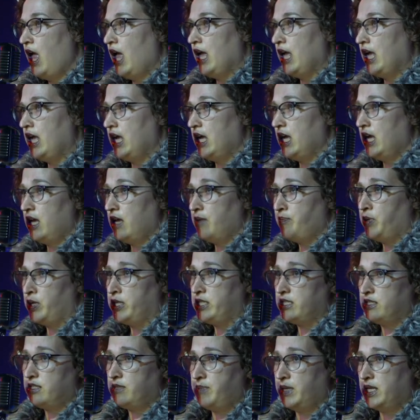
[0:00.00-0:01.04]
he
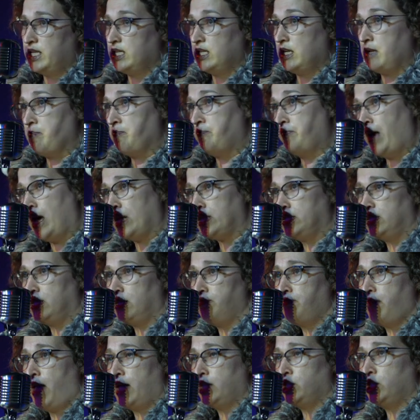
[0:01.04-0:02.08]
participated in
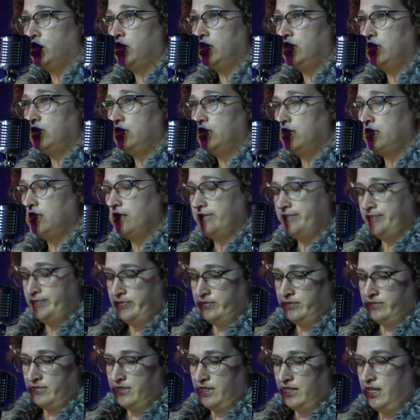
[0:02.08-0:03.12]
boxing matches,
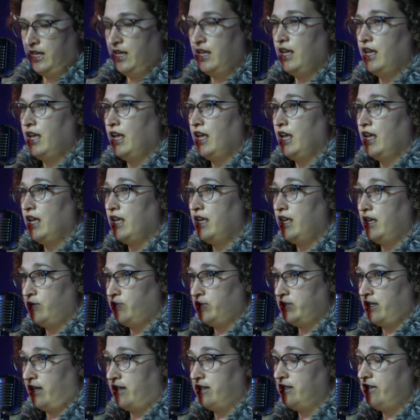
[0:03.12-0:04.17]
he
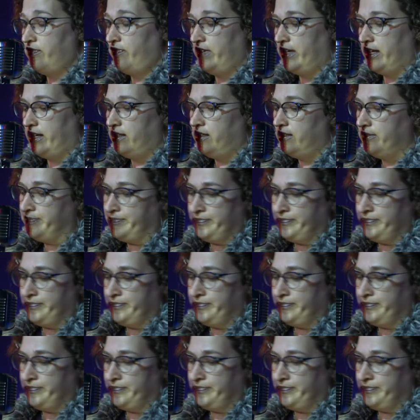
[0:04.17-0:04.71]
was undefeated.